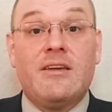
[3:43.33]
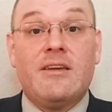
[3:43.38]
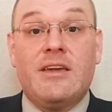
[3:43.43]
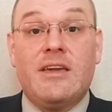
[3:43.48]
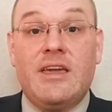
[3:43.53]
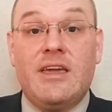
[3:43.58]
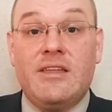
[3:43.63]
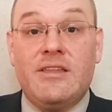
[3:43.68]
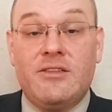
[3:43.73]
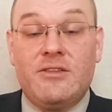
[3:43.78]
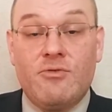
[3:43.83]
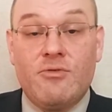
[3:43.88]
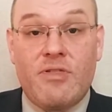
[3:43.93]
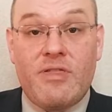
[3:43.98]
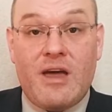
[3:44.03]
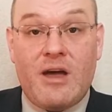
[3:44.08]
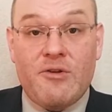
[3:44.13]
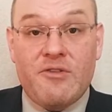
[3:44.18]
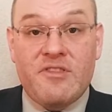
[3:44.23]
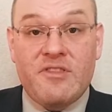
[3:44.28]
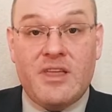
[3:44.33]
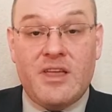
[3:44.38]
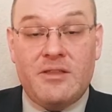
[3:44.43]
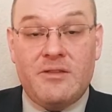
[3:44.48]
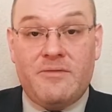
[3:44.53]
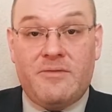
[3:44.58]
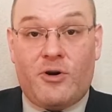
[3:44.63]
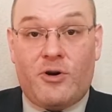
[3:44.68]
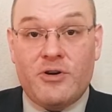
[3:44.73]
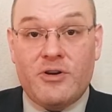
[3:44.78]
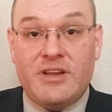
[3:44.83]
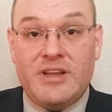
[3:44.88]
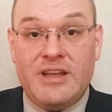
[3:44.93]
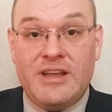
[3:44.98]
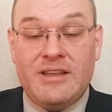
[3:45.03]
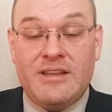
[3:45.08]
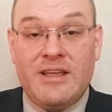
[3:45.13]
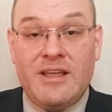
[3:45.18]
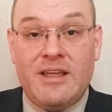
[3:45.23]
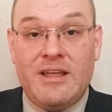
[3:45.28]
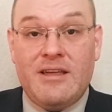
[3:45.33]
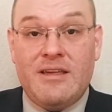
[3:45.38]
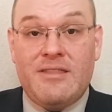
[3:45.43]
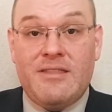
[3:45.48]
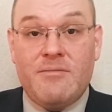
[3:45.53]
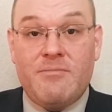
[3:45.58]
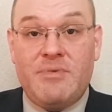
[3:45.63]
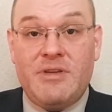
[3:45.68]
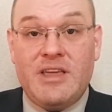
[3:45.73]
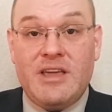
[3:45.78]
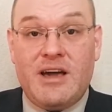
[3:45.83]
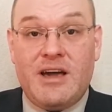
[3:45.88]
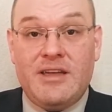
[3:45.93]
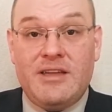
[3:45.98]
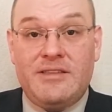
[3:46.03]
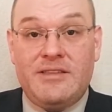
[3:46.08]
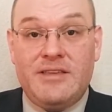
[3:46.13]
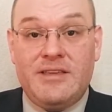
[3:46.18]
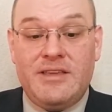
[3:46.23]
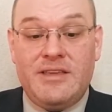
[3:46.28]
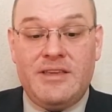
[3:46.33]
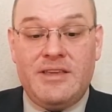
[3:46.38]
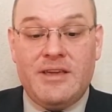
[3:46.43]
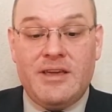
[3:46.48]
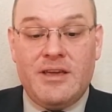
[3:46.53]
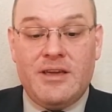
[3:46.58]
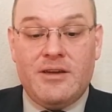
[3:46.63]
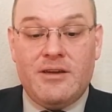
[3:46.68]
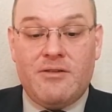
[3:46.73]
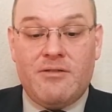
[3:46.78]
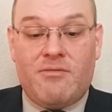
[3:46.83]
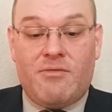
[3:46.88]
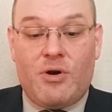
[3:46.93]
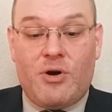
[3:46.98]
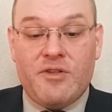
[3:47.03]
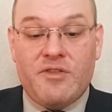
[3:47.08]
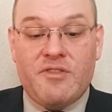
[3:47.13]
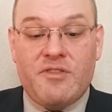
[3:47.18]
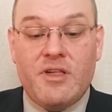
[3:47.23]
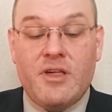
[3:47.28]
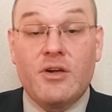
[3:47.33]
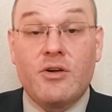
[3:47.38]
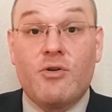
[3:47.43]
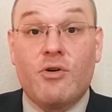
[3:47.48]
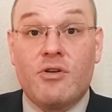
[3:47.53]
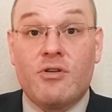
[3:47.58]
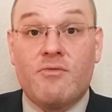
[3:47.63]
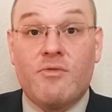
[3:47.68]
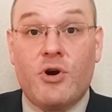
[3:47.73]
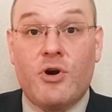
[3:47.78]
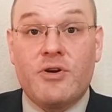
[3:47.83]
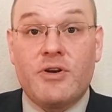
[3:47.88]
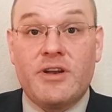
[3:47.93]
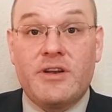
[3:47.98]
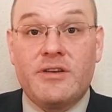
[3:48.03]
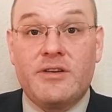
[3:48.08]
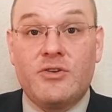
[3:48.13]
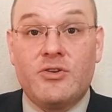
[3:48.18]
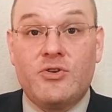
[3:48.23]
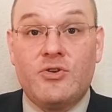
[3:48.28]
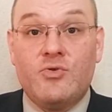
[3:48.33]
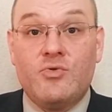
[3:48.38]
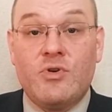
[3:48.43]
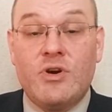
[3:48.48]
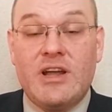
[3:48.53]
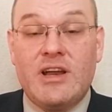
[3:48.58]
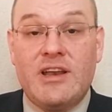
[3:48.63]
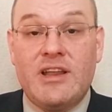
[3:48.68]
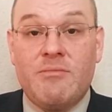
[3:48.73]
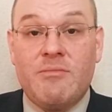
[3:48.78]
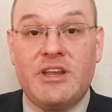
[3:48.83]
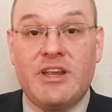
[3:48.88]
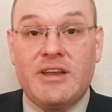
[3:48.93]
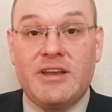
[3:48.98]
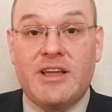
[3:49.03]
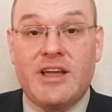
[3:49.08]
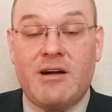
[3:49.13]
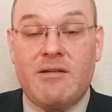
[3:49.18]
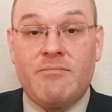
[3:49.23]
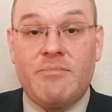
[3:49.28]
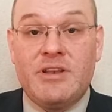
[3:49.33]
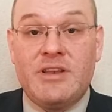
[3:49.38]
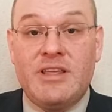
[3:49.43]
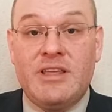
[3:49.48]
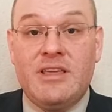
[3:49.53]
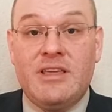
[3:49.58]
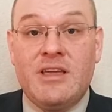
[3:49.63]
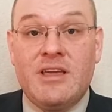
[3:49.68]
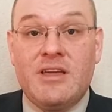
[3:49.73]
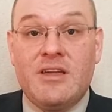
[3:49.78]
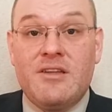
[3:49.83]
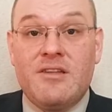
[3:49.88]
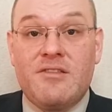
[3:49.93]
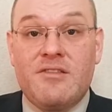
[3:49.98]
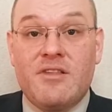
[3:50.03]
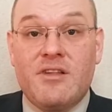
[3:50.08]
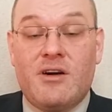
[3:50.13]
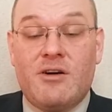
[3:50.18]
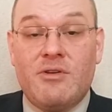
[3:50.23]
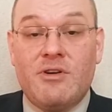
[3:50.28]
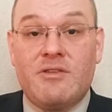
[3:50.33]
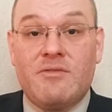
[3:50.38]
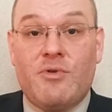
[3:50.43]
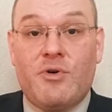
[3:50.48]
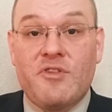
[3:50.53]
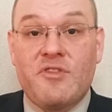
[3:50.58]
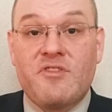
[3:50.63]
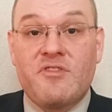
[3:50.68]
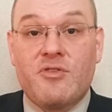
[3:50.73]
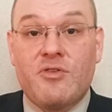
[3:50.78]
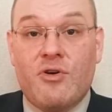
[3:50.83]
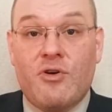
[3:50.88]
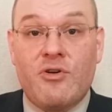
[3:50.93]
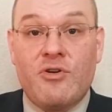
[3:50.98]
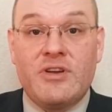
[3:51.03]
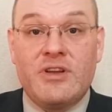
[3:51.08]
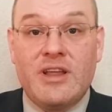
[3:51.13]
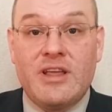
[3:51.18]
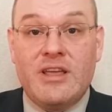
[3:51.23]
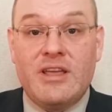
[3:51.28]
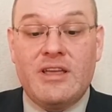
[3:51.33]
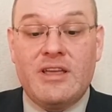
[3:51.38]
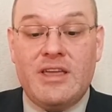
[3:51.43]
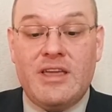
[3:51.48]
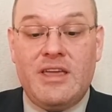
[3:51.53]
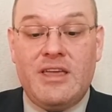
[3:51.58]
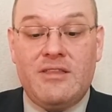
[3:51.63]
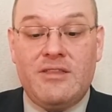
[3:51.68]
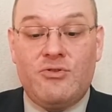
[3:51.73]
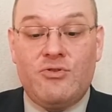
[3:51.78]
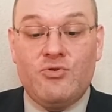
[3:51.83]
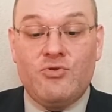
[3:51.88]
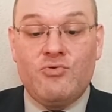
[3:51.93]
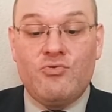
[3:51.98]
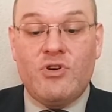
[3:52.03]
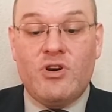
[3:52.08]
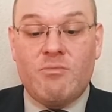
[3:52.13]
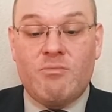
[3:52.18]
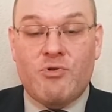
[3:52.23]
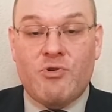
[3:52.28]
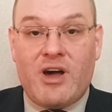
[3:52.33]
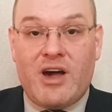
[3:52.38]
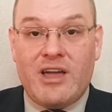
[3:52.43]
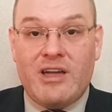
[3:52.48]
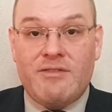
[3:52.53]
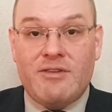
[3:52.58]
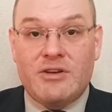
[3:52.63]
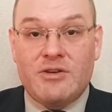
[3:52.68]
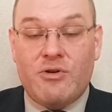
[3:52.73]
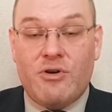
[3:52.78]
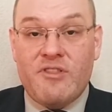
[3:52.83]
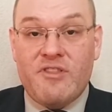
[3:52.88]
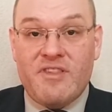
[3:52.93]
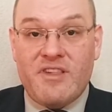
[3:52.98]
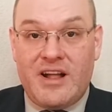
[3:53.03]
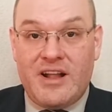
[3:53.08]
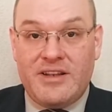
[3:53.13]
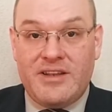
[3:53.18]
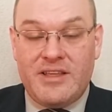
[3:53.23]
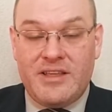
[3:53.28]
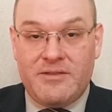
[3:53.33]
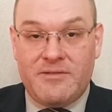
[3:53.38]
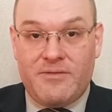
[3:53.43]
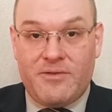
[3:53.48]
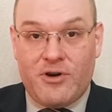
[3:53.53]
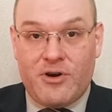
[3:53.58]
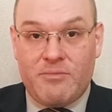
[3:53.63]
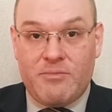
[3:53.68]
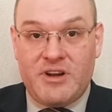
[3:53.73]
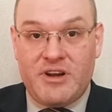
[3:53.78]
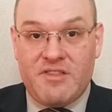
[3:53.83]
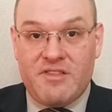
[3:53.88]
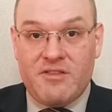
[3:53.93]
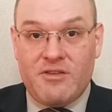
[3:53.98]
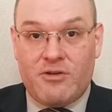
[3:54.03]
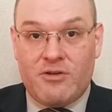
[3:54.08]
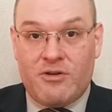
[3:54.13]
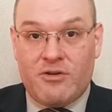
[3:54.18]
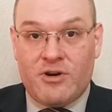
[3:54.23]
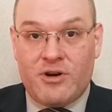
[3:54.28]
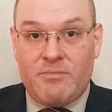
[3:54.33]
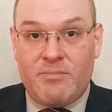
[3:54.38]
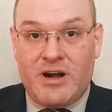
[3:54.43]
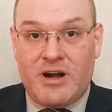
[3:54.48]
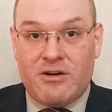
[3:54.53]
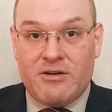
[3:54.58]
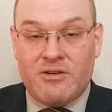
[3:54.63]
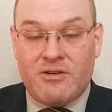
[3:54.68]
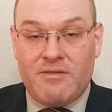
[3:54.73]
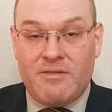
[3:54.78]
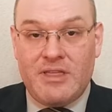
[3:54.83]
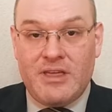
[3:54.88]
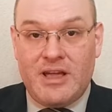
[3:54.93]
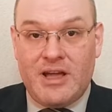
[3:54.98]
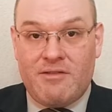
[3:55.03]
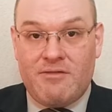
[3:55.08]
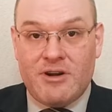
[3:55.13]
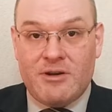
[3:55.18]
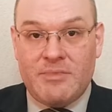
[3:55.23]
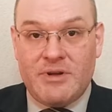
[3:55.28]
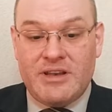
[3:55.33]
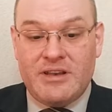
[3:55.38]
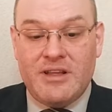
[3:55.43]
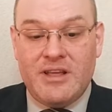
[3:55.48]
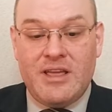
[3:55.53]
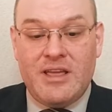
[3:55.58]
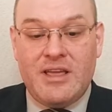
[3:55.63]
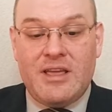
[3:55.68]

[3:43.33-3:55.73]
In 2014, the BIT was converted to a limited company, so it was turned into a private consulting firm. It is no longer part of the government.